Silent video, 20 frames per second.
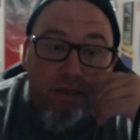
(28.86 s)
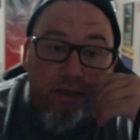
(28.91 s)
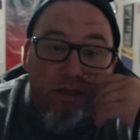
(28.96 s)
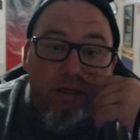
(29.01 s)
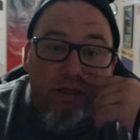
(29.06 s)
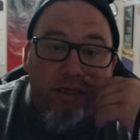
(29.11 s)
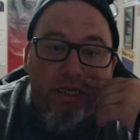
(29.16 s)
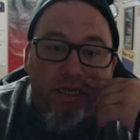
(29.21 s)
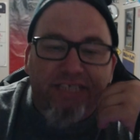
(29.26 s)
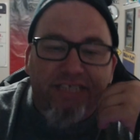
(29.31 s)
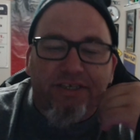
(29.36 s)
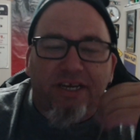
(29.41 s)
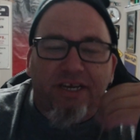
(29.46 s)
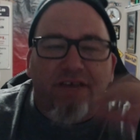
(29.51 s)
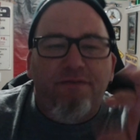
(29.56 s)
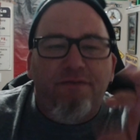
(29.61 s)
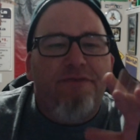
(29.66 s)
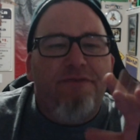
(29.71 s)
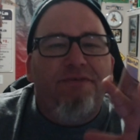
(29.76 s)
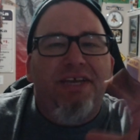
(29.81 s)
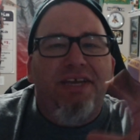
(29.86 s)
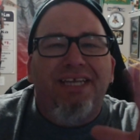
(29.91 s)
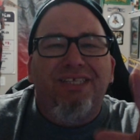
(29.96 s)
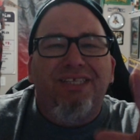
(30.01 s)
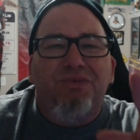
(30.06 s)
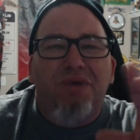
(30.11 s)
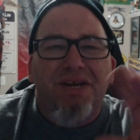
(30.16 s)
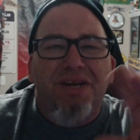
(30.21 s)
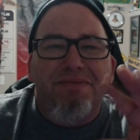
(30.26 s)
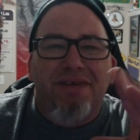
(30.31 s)
it's like a
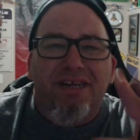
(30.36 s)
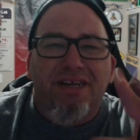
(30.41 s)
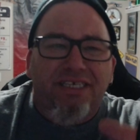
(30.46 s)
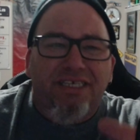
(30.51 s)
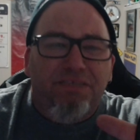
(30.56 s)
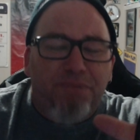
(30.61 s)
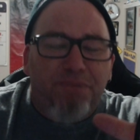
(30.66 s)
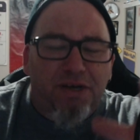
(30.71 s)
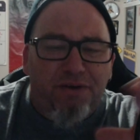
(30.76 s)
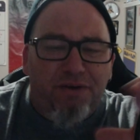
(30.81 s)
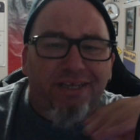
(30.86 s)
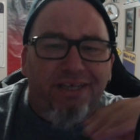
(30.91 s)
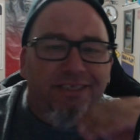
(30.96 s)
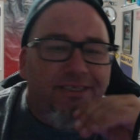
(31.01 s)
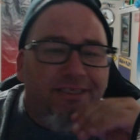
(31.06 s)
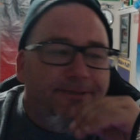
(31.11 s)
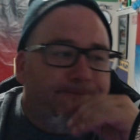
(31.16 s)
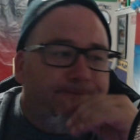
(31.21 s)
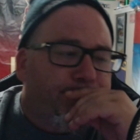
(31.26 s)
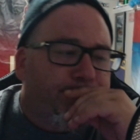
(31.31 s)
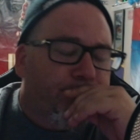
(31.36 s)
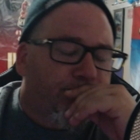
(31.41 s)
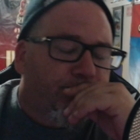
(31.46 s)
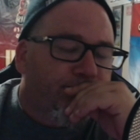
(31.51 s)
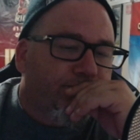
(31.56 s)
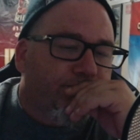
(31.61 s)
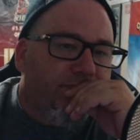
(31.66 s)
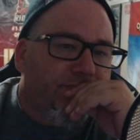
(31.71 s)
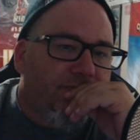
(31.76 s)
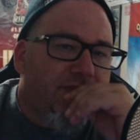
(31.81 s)
15-20 minute experience.
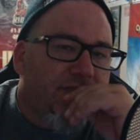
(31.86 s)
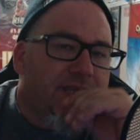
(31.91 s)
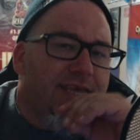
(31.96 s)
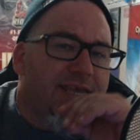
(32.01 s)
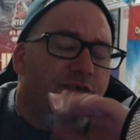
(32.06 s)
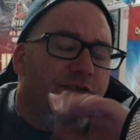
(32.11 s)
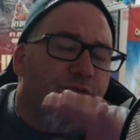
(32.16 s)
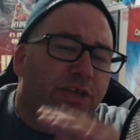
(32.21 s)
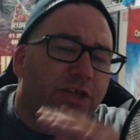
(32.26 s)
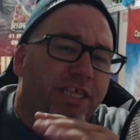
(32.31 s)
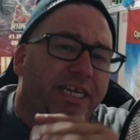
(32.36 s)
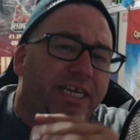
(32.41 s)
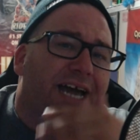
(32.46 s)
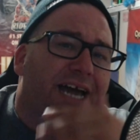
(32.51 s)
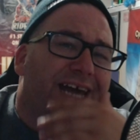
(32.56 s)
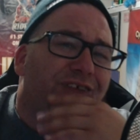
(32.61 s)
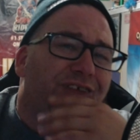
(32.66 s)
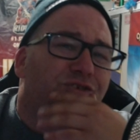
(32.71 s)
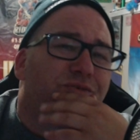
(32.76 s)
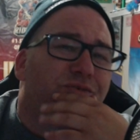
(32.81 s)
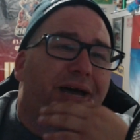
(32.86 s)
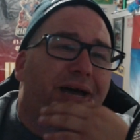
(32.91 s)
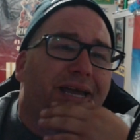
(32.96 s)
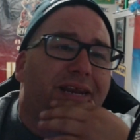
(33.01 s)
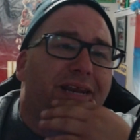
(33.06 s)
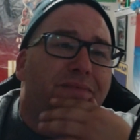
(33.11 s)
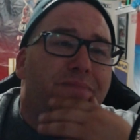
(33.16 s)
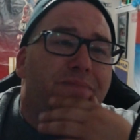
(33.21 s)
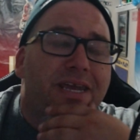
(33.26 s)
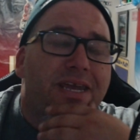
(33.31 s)
It really kind of
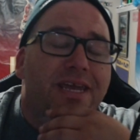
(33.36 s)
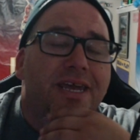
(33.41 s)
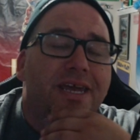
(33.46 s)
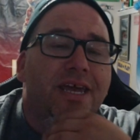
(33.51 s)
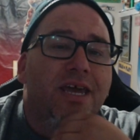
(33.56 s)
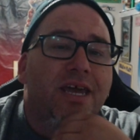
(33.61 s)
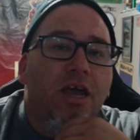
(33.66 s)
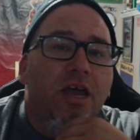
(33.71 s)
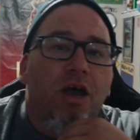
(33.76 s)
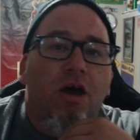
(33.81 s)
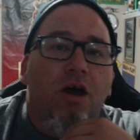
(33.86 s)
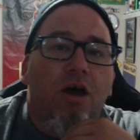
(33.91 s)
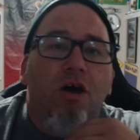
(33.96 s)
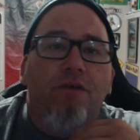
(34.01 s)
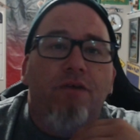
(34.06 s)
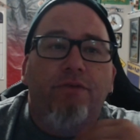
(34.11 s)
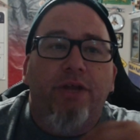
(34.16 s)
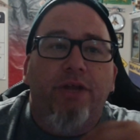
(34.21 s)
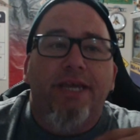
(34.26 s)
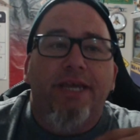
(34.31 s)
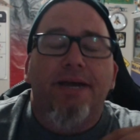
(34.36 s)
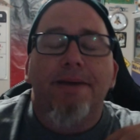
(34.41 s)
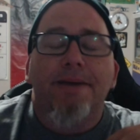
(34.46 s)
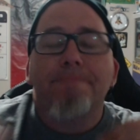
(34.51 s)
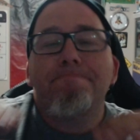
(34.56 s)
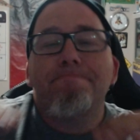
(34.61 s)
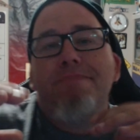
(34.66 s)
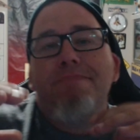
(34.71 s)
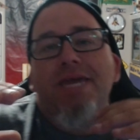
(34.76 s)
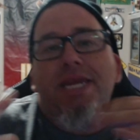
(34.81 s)
reminded me of like a
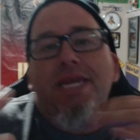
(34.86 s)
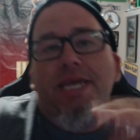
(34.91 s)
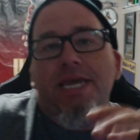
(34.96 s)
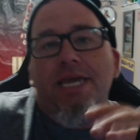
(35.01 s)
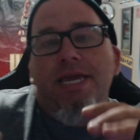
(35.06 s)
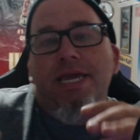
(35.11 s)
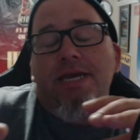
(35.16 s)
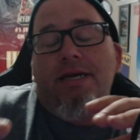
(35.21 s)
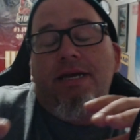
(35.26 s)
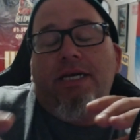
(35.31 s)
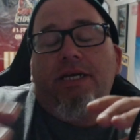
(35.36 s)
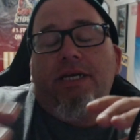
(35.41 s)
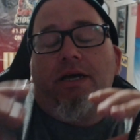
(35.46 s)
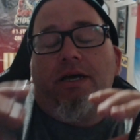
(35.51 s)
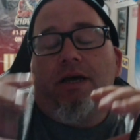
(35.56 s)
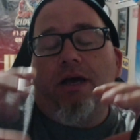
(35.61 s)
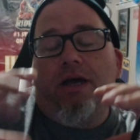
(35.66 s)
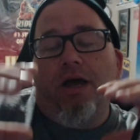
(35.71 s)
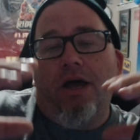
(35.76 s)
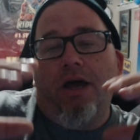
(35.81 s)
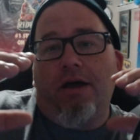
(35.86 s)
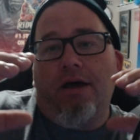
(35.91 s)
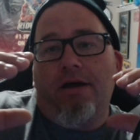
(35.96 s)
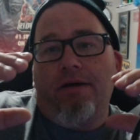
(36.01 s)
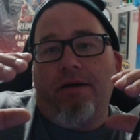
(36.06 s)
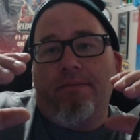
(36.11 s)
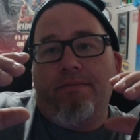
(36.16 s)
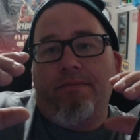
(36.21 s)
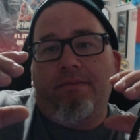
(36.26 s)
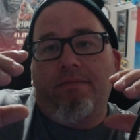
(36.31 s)
mini
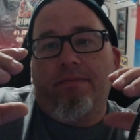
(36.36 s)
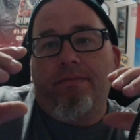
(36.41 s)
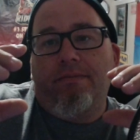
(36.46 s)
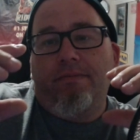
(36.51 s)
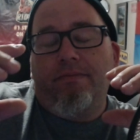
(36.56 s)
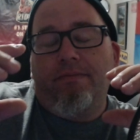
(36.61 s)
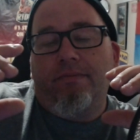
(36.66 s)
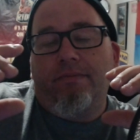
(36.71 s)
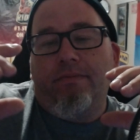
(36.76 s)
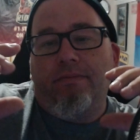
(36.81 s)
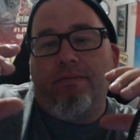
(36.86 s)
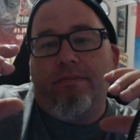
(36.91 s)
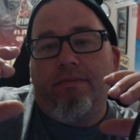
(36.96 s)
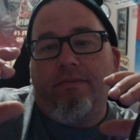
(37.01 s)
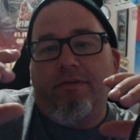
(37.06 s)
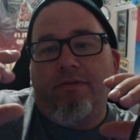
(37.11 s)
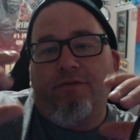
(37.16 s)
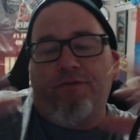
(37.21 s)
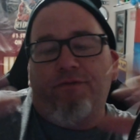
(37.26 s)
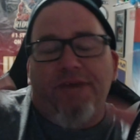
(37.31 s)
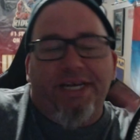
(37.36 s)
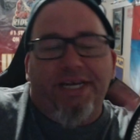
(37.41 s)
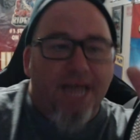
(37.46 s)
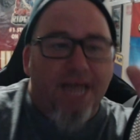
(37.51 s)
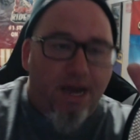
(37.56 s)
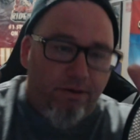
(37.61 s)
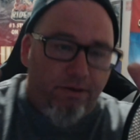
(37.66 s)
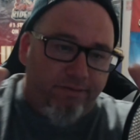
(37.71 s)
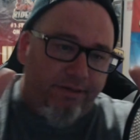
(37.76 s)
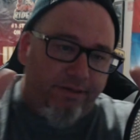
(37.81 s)

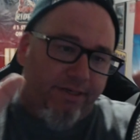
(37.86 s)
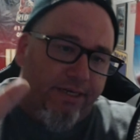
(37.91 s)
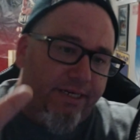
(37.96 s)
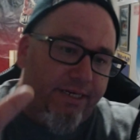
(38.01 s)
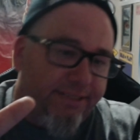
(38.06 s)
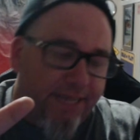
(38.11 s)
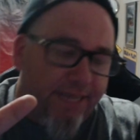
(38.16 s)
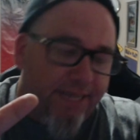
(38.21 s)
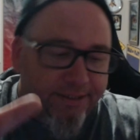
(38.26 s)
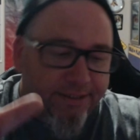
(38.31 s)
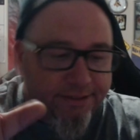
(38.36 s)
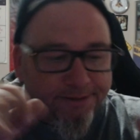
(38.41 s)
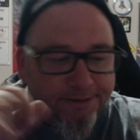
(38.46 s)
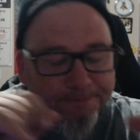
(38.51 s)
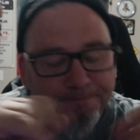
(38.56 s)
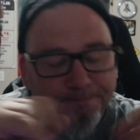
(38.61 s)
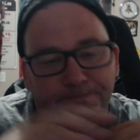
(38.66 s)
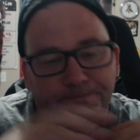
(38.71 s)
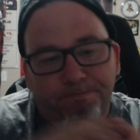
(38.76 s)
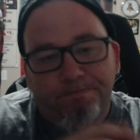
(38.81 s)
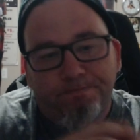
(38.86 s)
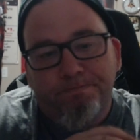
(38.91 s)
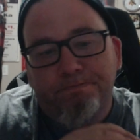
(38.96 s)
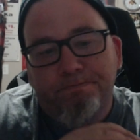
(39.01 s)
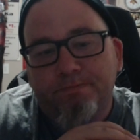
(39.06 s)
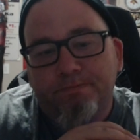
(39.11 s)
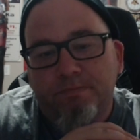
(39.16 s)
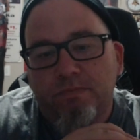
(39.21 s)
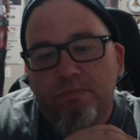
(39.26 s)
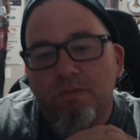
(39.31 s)
Feartown, in a sense.
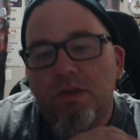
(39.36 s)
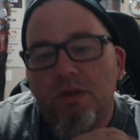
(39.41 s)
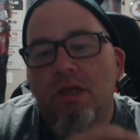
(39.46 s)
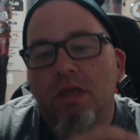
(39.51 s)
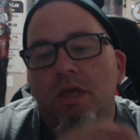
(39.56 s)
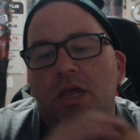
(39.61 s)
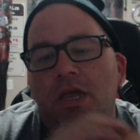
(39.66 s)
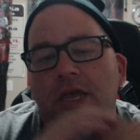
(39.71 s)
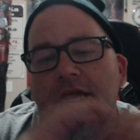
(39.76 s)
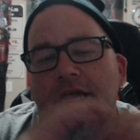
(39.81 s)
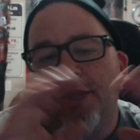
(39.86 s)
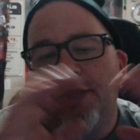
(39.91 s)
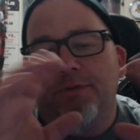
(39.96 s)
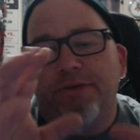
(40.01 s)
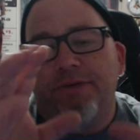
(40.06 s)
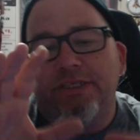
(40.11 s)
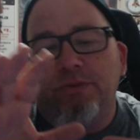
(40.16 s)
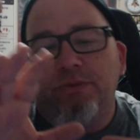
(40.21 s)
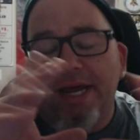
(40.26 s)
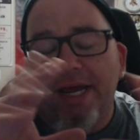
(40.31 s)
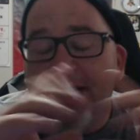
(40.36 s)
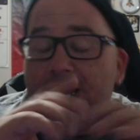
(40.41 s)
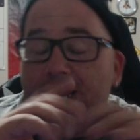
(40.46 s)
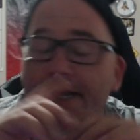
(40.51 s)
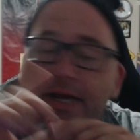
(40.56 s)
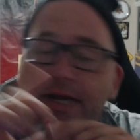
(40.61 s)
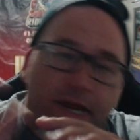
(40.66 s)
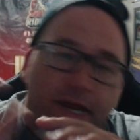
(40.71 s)
And the reason why, and I